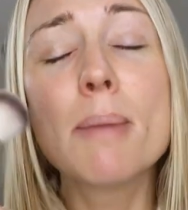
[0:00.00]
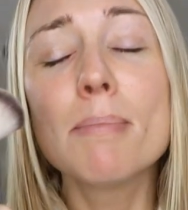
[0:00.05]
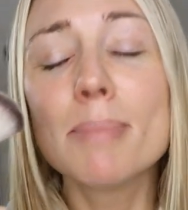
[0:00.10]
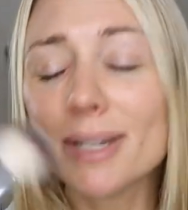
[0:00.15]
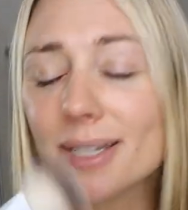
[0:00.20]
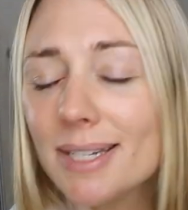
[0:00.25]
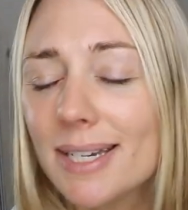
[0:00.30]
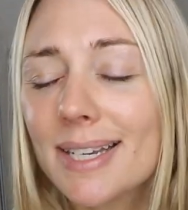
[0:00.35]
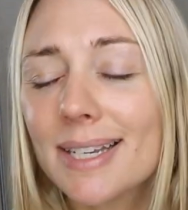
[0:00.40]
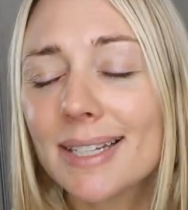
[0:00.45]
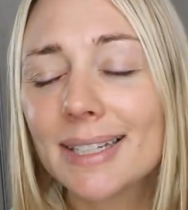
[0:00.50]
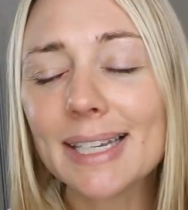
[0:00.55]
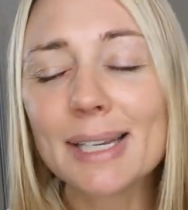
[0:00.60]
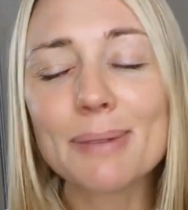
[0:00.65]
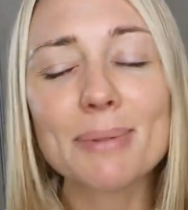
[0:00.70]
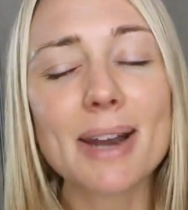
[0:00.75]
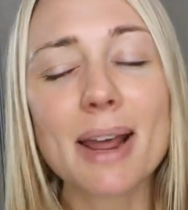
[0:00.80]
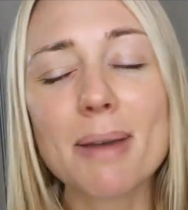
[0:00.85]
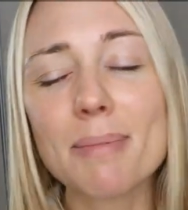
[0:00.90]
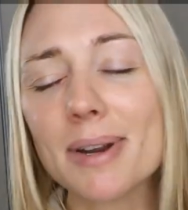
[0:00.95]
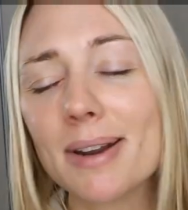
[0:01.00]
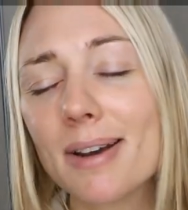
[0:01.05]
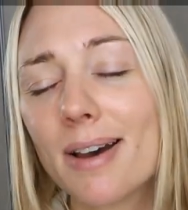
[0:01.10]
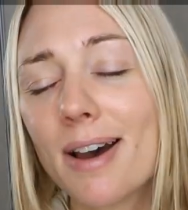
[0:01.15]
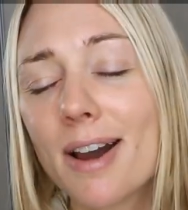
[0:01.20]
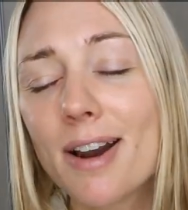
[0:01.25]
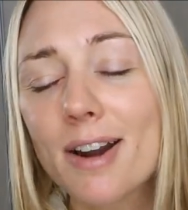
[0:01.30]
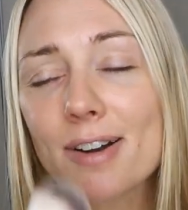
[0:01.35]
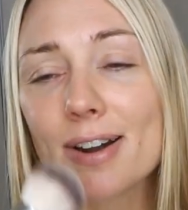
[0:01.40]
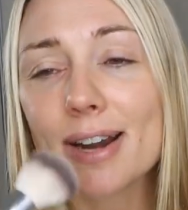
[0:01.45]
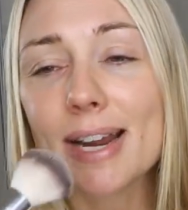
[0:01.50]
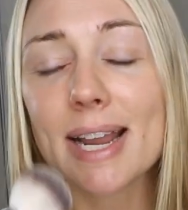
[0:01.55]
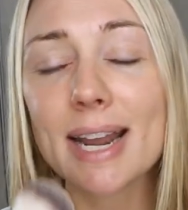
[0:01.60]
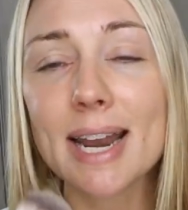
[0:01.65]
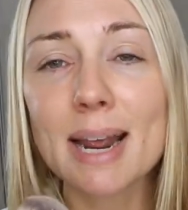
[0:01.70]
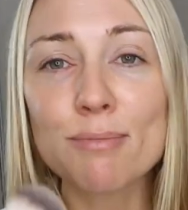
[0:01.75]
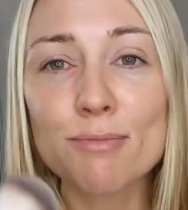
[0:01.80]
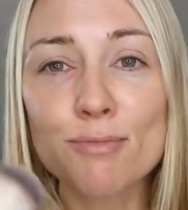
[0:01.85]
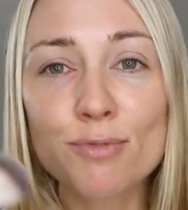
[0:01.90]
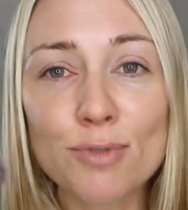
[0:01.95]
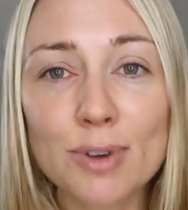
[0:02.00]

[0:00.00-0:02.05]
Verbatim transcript: particularly when I'm in a hurry and I'm